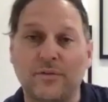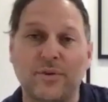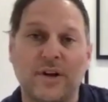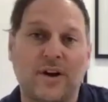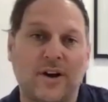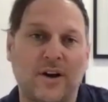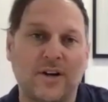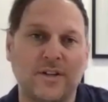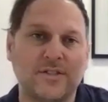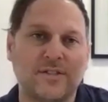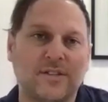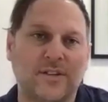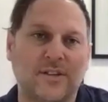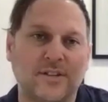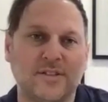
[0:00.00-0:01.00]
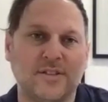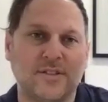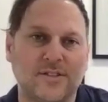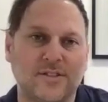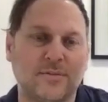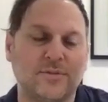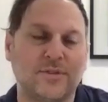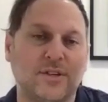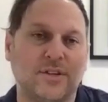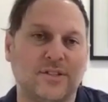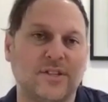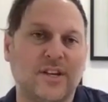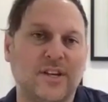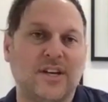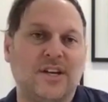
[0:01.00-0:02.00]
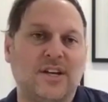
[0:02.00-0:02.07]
the 3 R's on the system. So it's